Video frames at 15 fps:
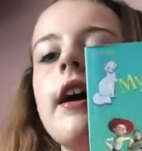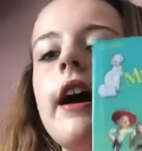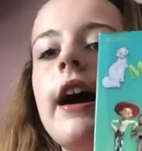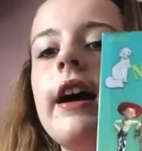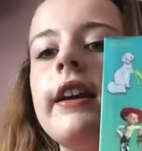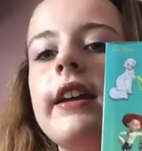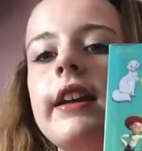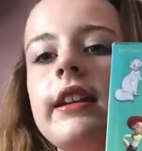
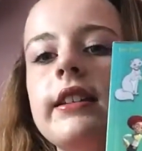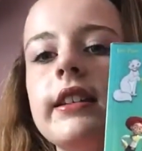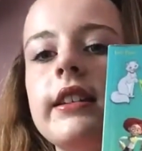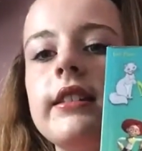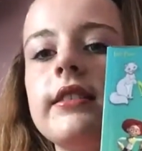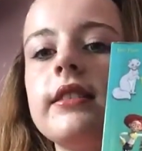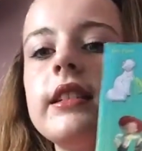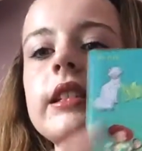and it
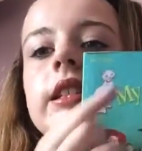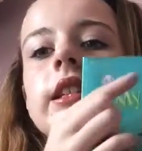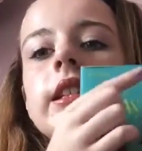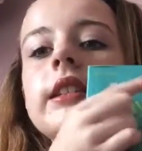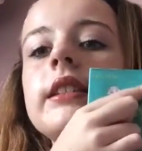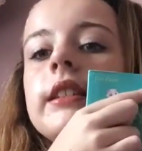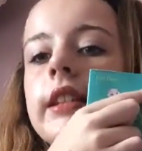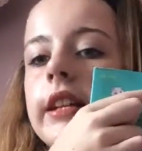is the
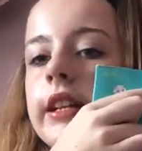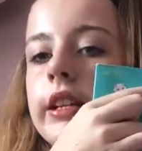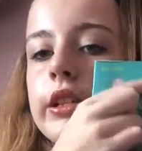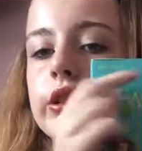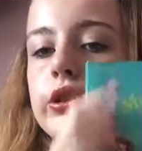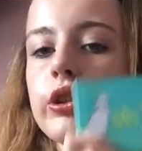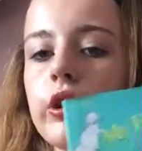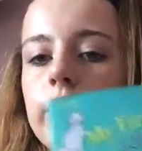Disney
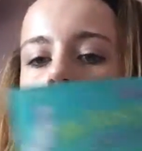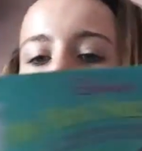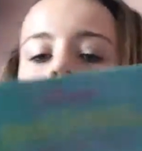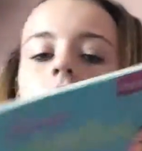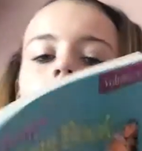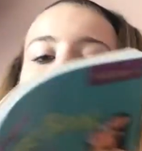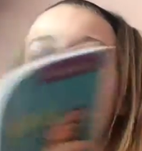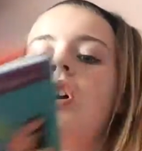
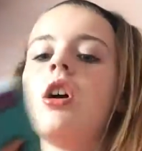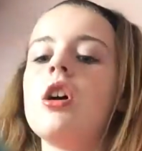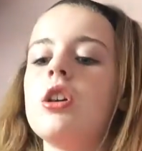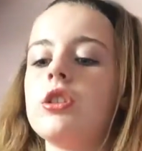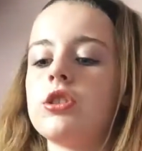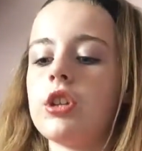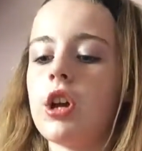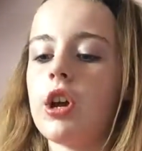songbook.
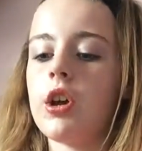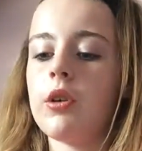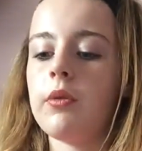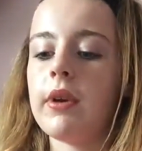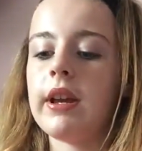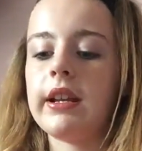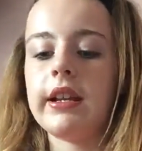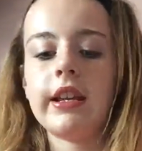So
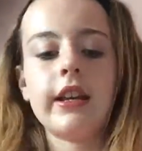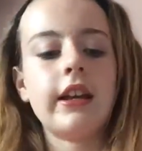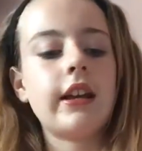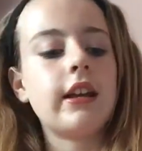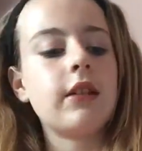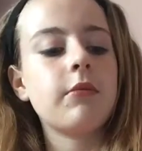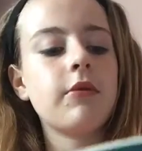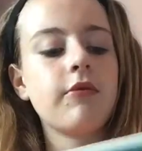in here,
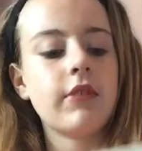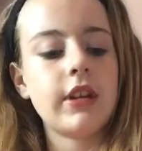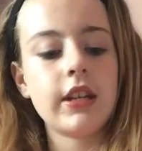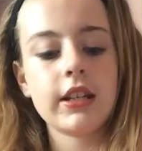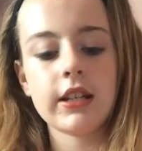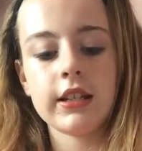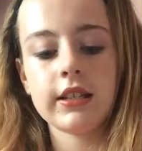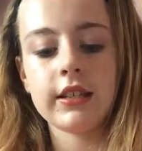let me
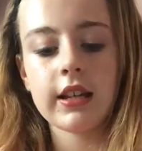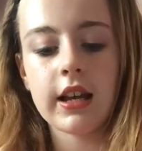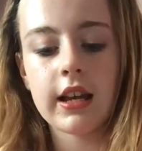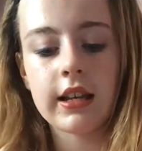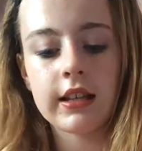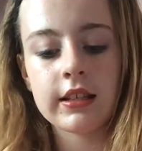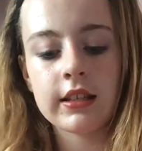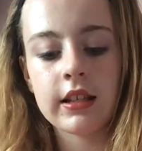read. It
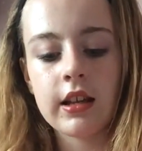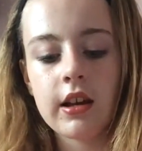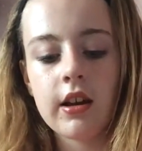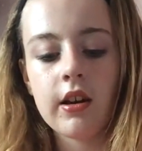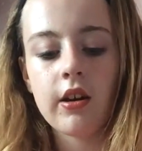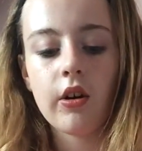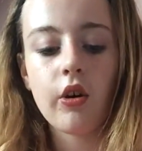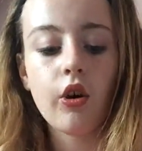says
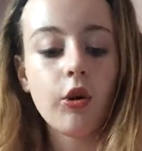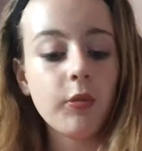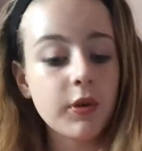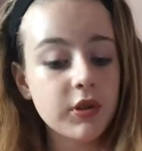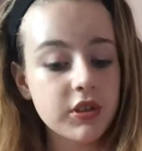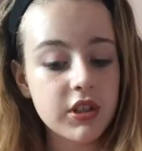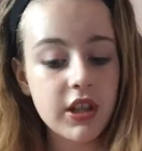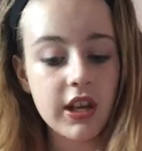
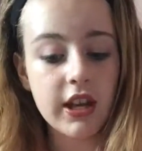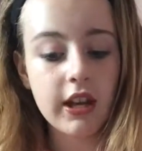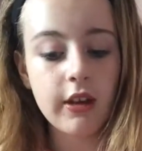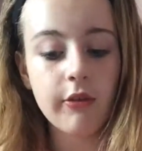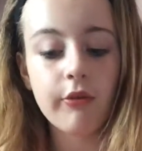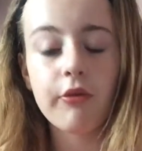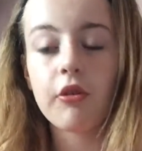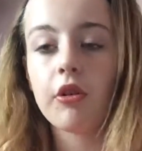Almost There
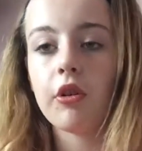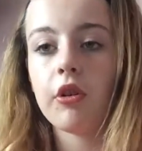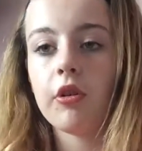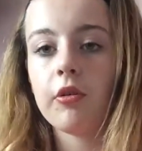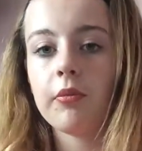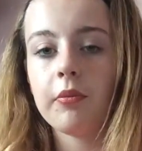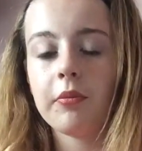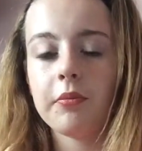
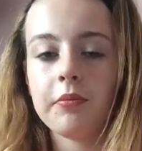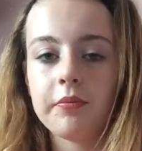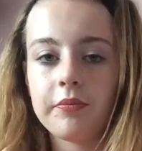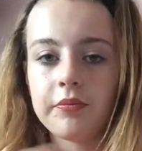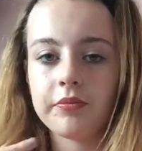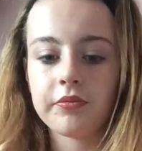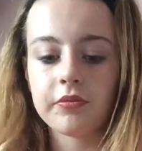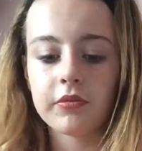from
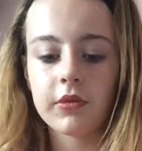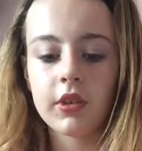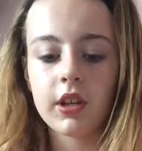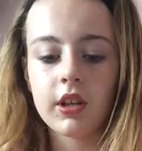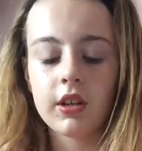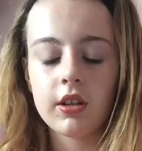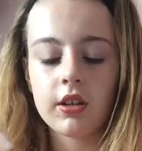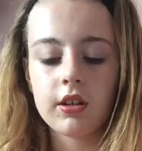
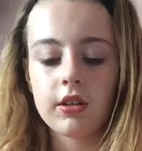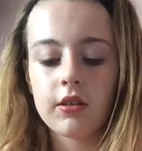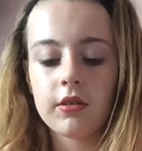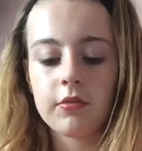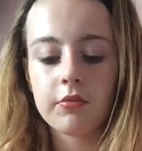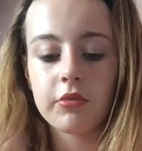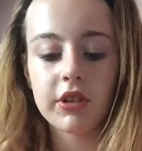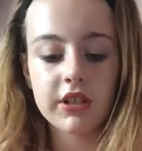
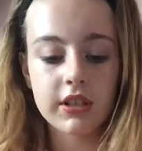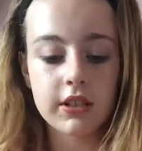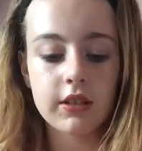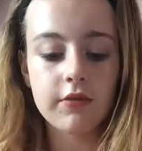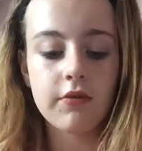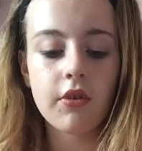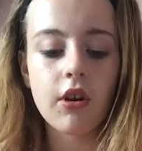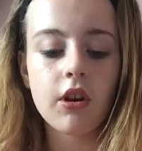Princess
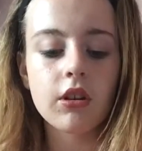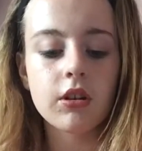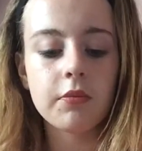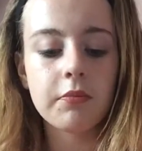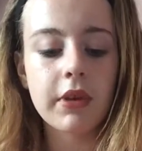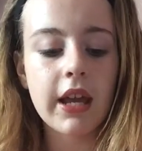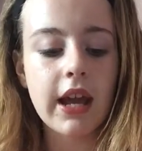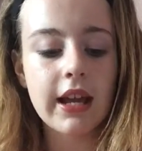and the Frog,
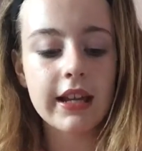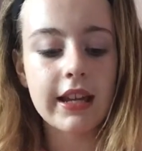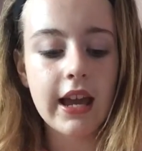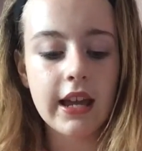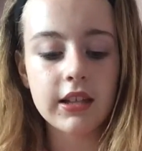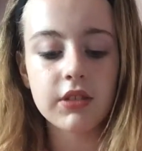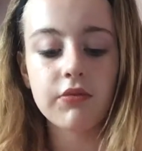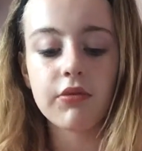Be Our
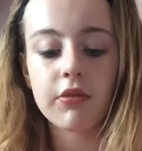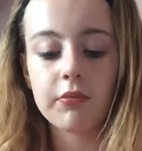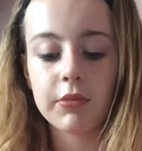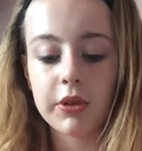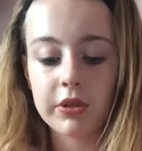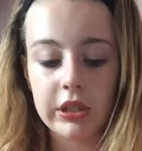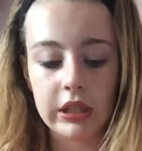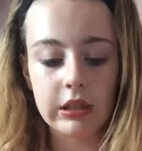Guest from
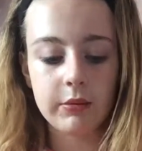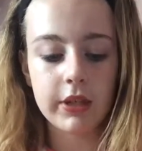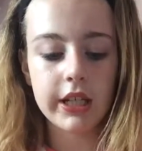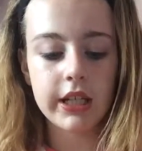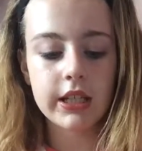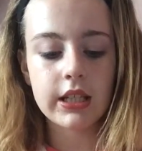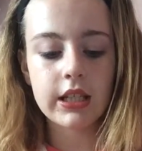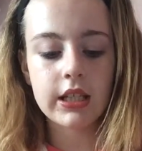Beauty and the
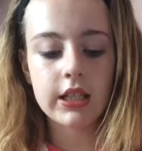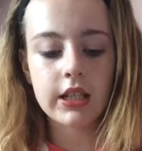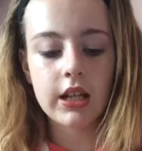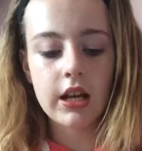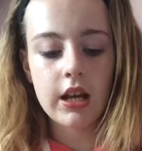Beast,